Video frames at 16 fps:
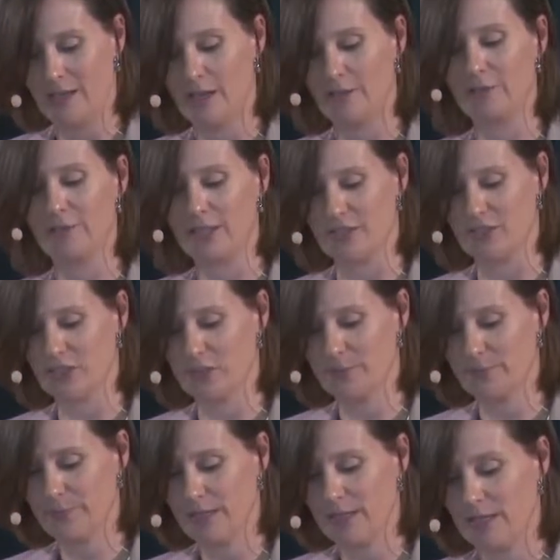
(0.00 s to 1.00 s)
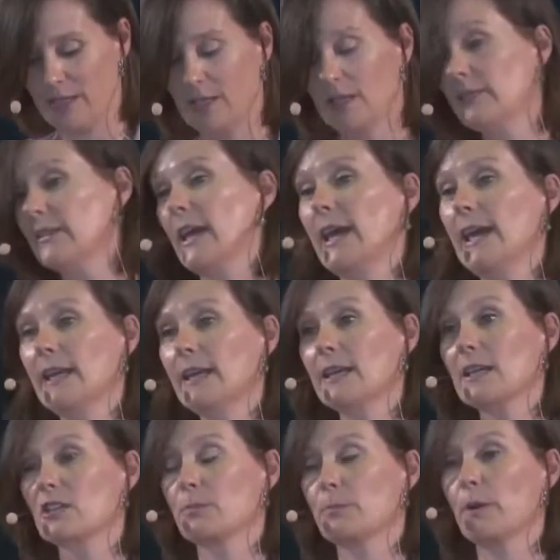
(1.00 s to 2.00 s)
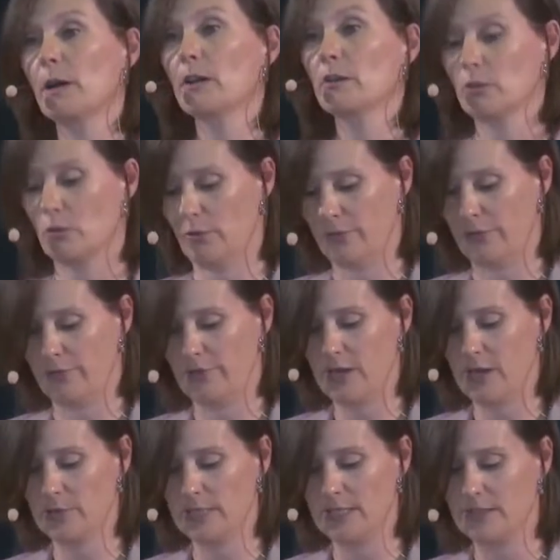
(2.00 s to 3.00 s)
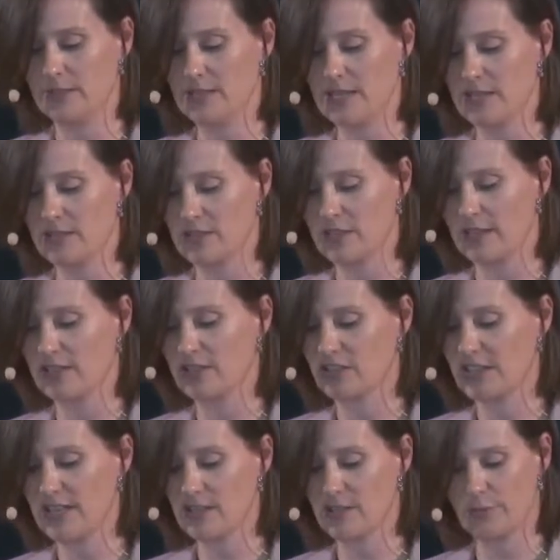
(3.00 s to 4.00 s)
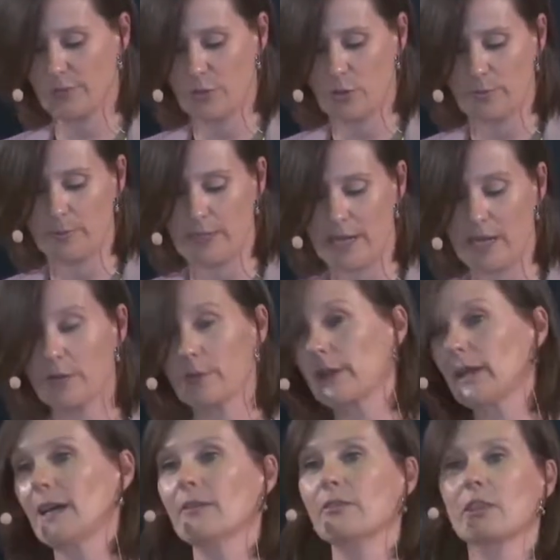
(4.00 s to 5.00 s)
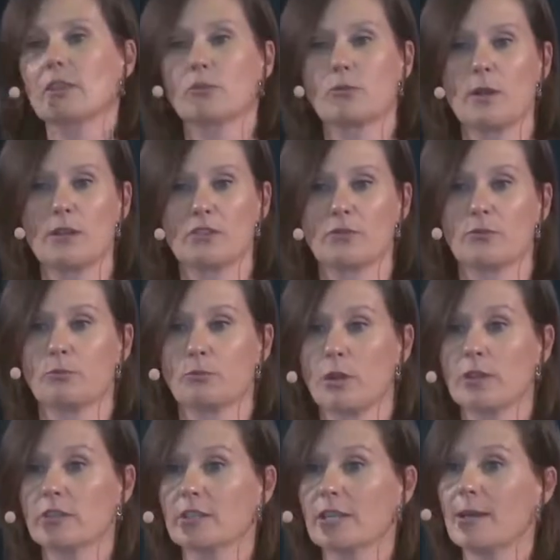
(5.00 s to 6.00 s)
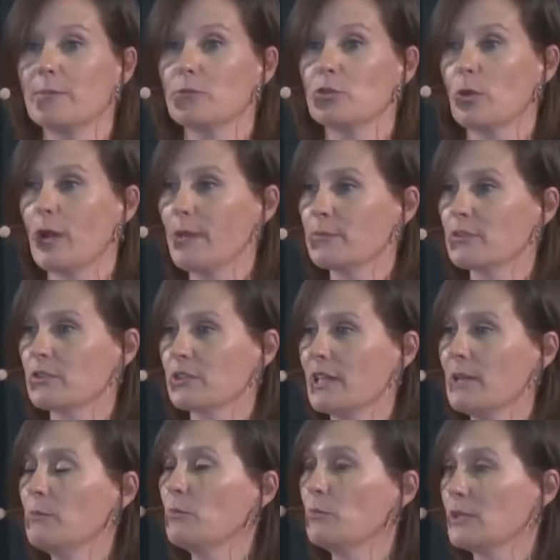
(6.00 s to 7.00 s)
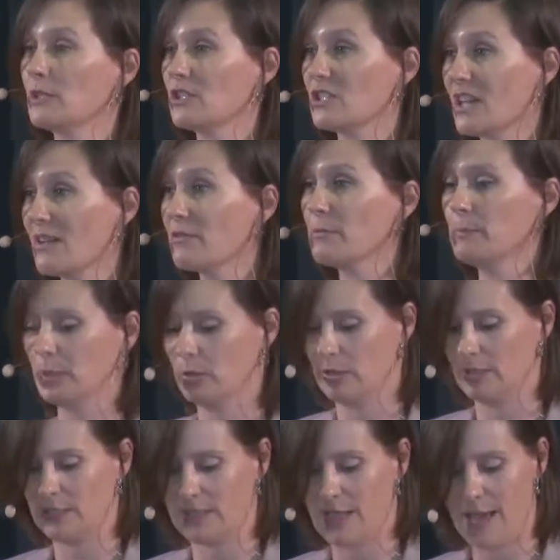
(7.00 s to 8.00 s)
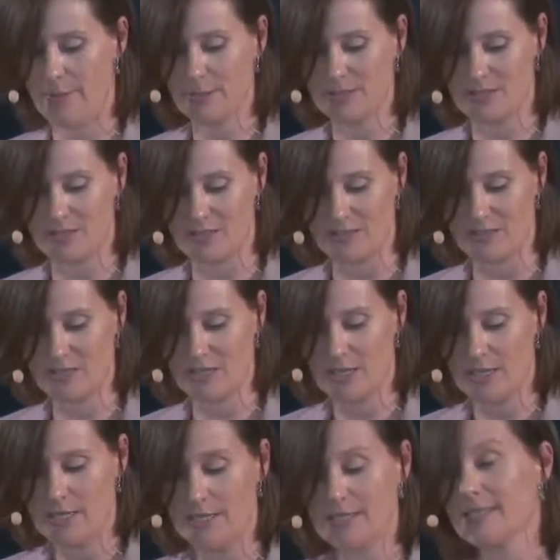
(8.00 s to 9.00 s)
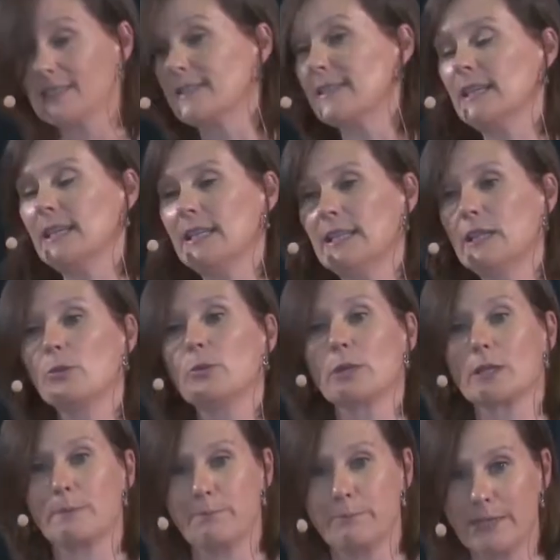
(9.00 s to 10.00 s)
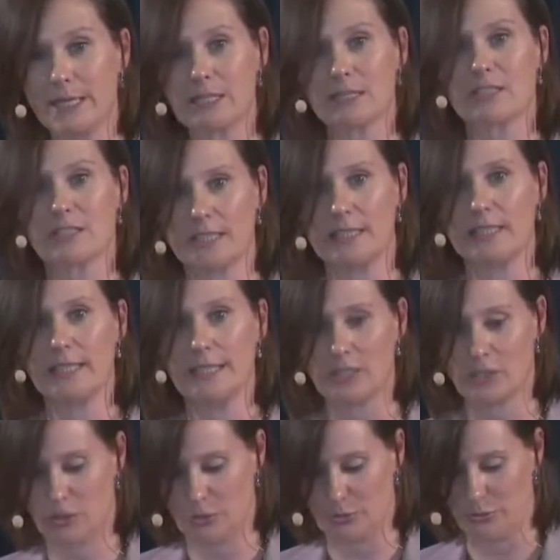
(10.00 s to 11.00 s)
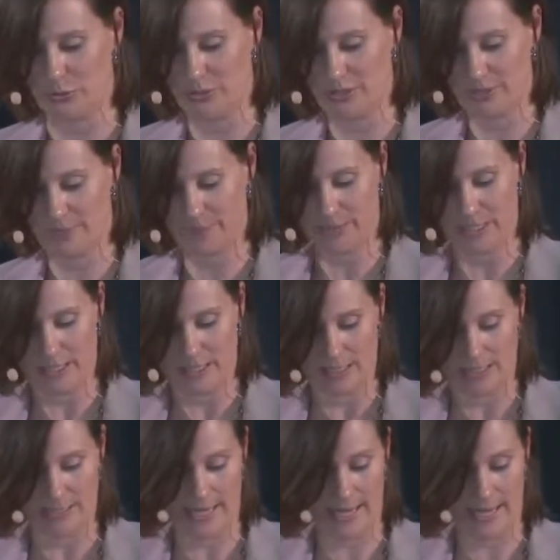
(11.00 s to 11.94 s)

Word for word: a village. The Hague is part of a very intense, extensive urban area that runs from Rotterdam to Amsterdam with seven million inhabitants, is dealing with big city issues. The